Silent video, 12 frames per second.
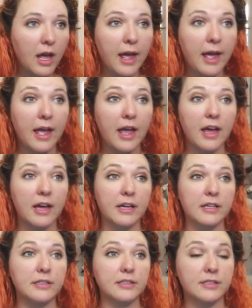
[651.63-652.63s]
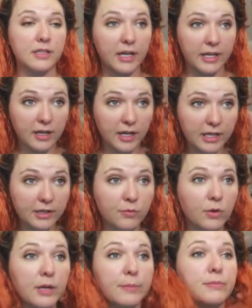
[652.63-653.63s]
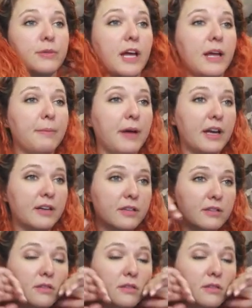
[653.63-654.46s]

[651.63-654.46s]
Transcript: and I kind of want to tie it back.